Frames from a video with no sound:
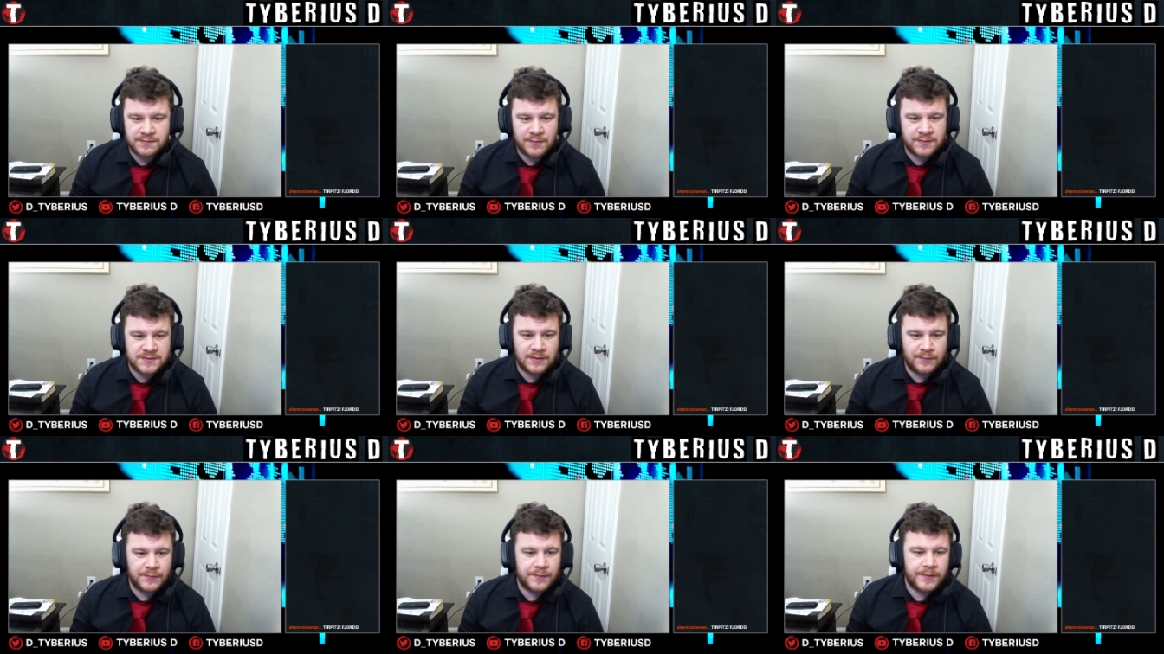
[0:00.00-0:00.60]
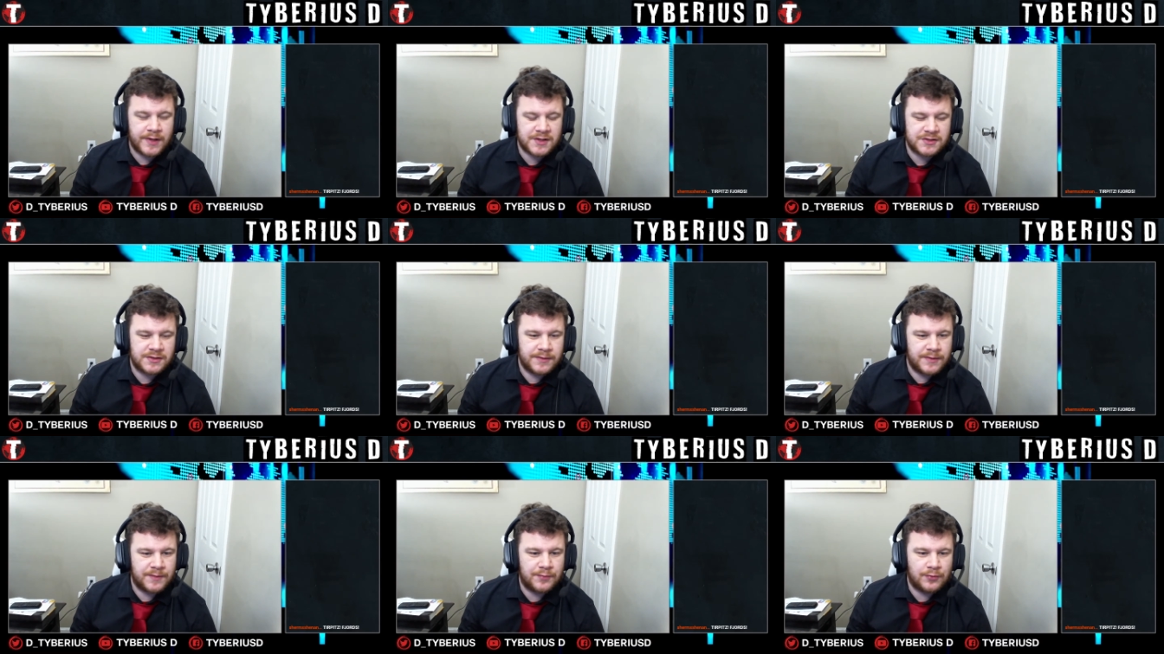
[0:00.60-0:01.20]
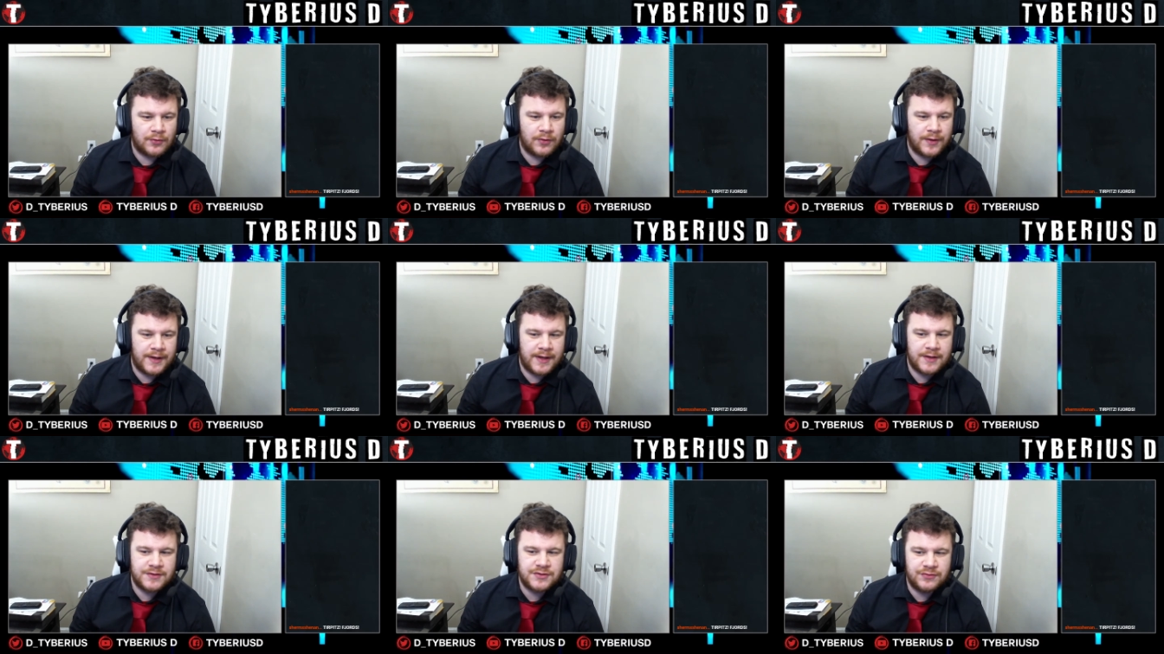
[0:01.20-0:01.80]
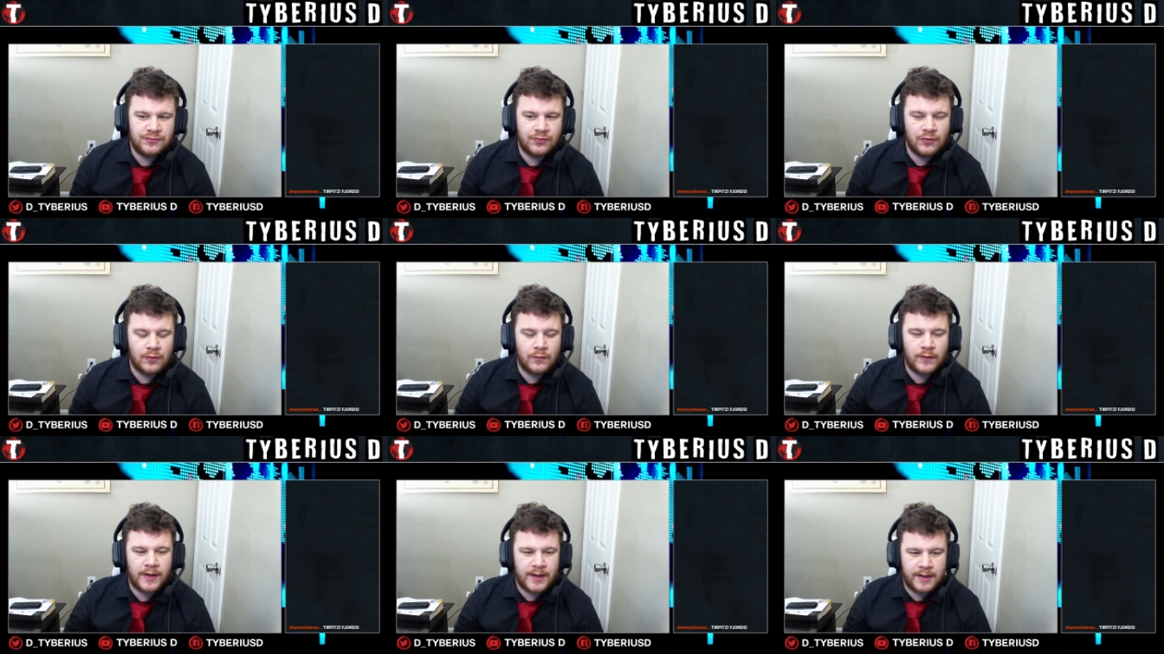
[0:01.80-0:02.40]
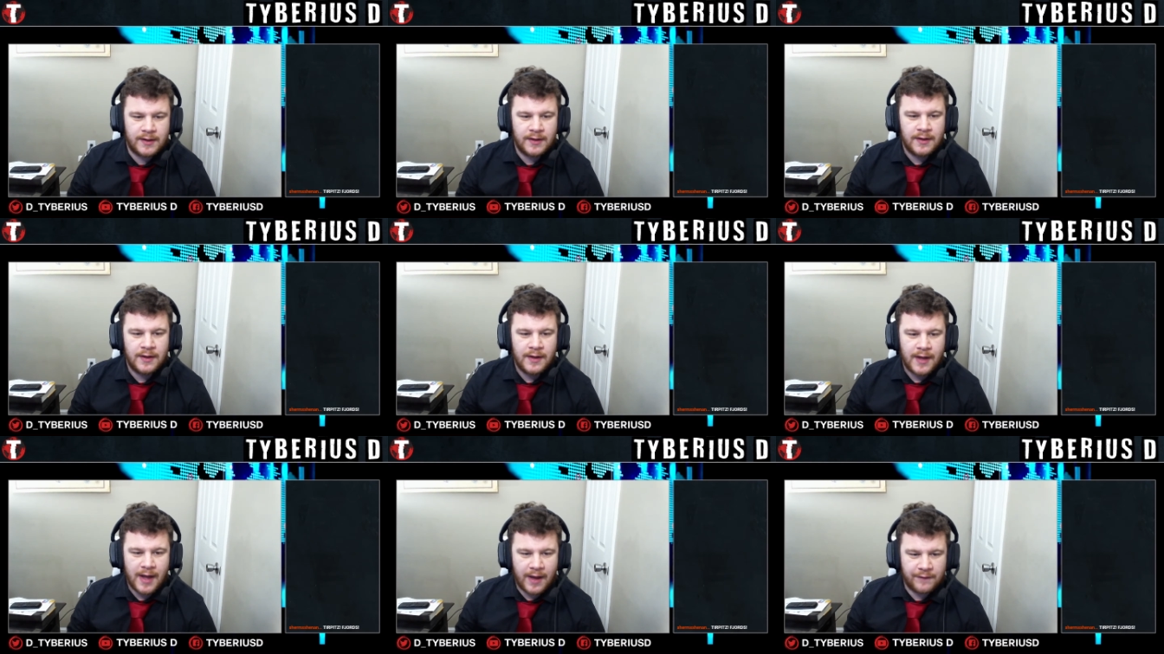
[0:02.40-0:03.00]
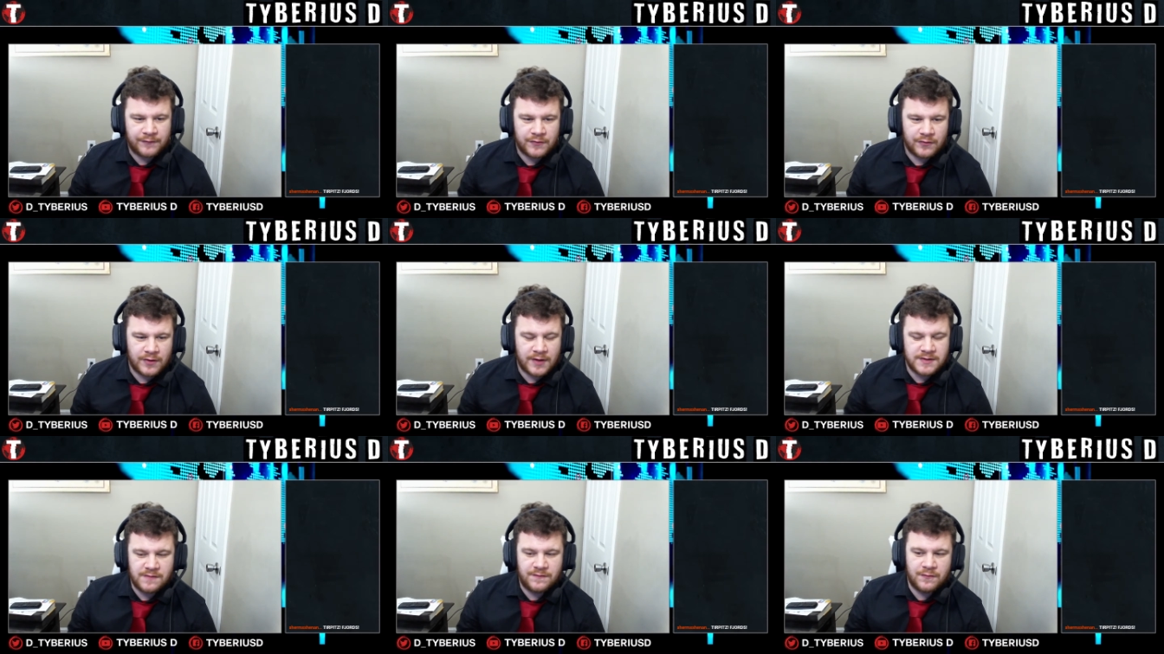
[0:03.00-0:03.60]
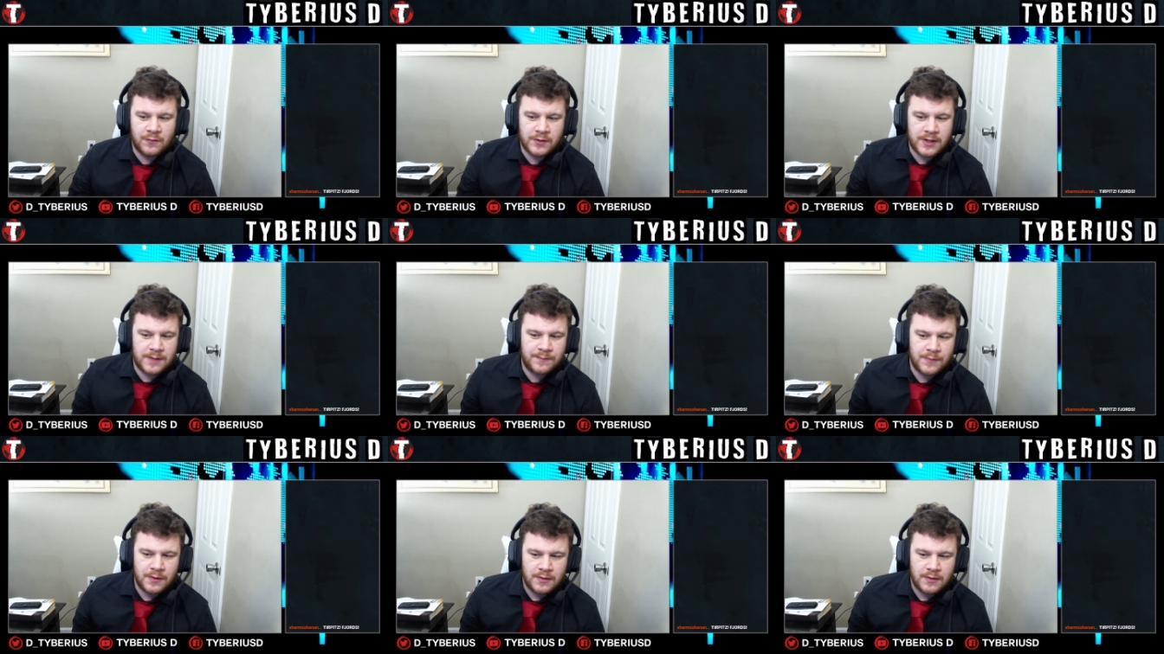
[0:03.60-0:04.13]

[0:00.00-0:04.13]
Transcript: Most of them would be actually deployed into Norway after 1940,